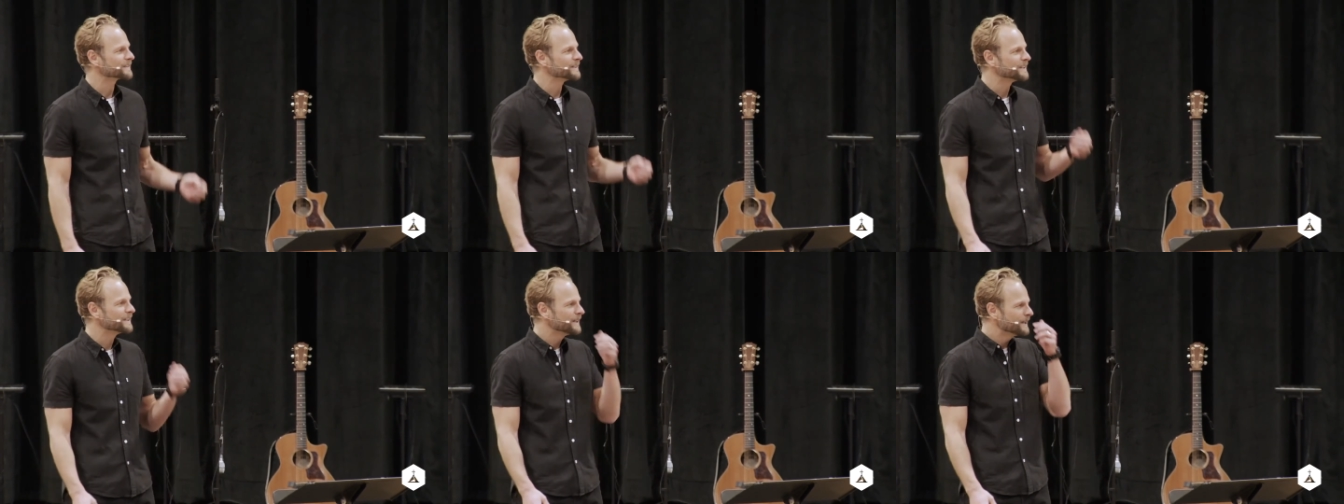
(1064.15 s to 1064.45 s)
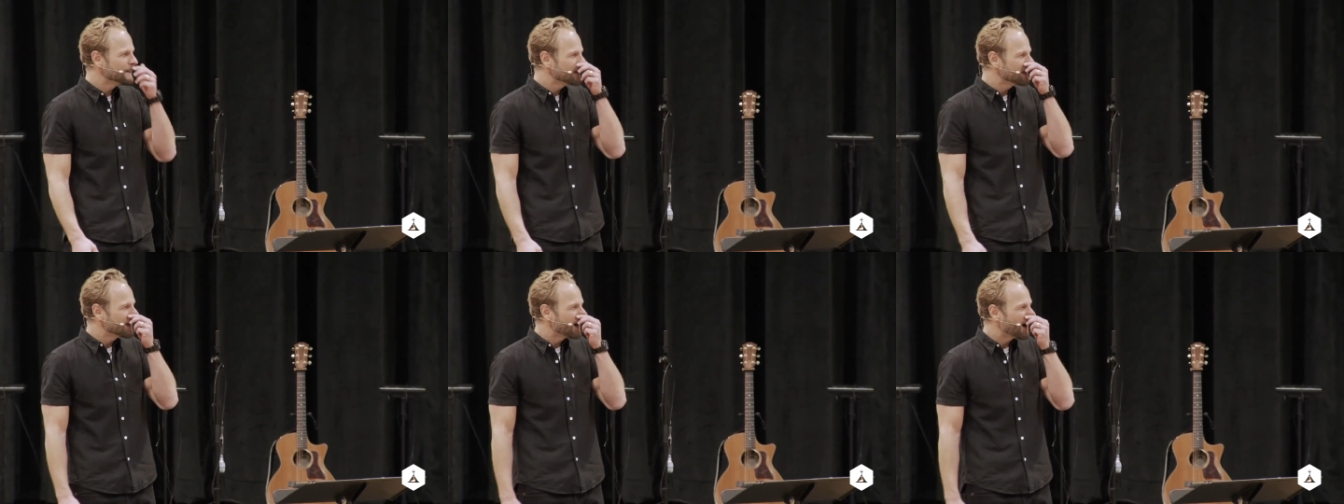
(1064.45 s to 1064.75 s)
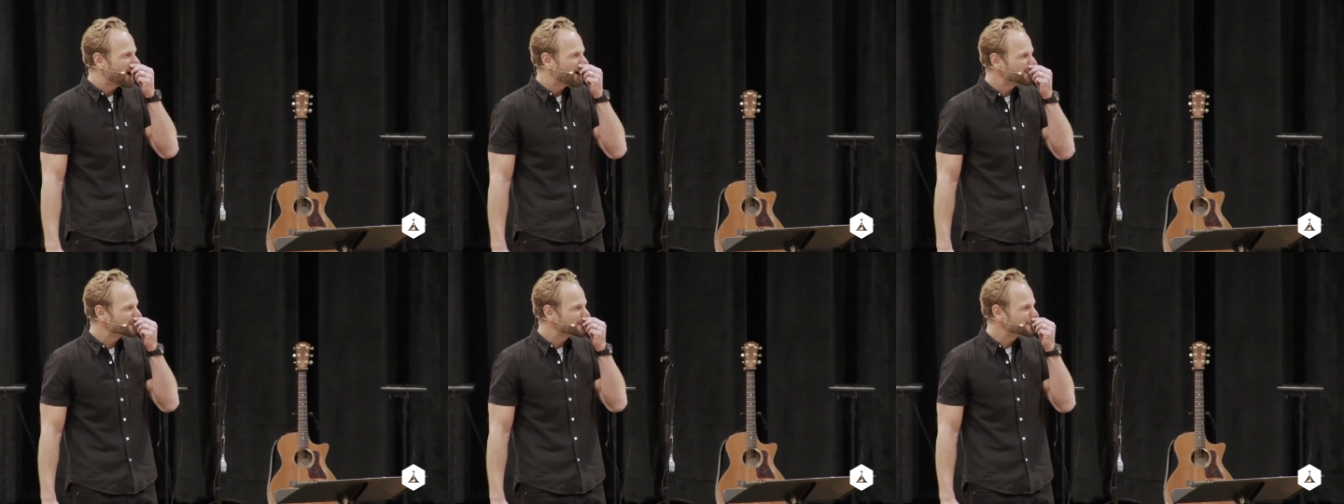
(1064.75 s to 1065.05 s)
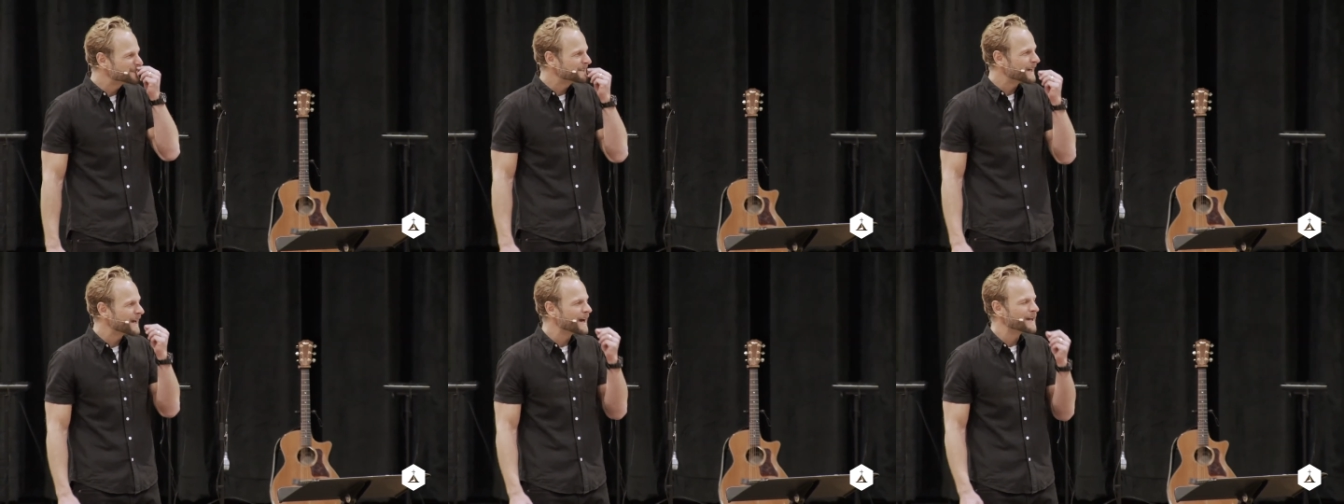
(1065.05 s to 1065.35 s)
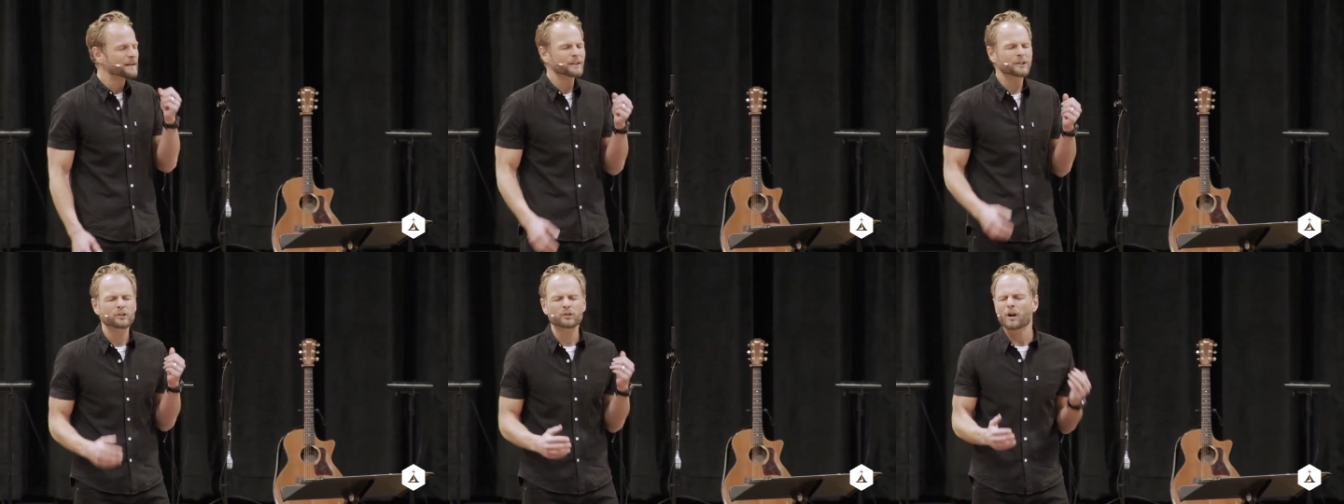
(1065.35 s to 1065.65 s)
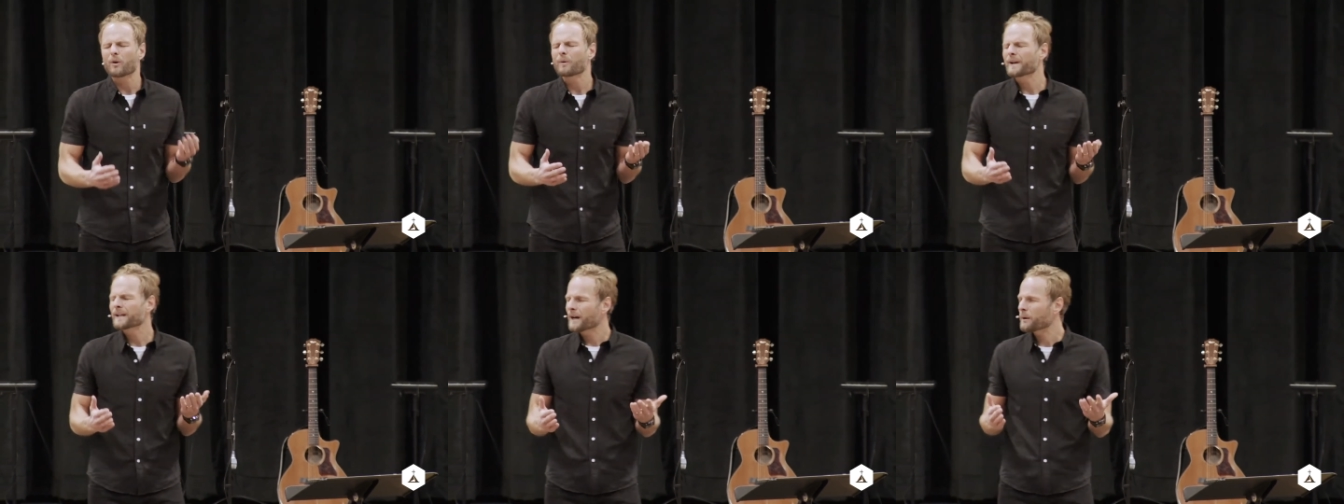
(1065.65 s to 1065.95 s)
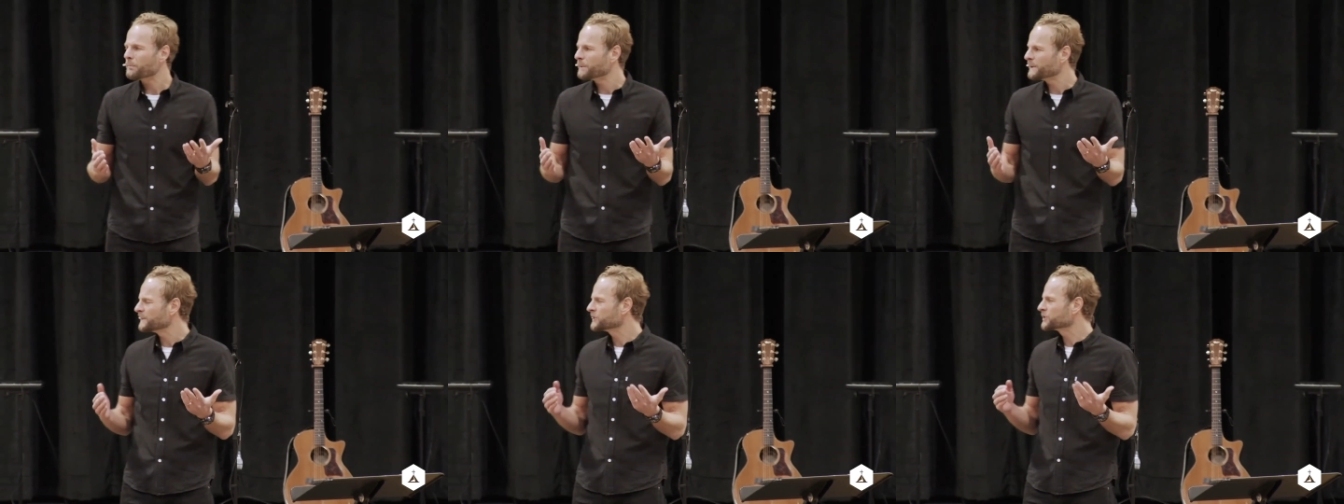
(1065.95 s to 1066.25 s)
when I was 10. And growing up in the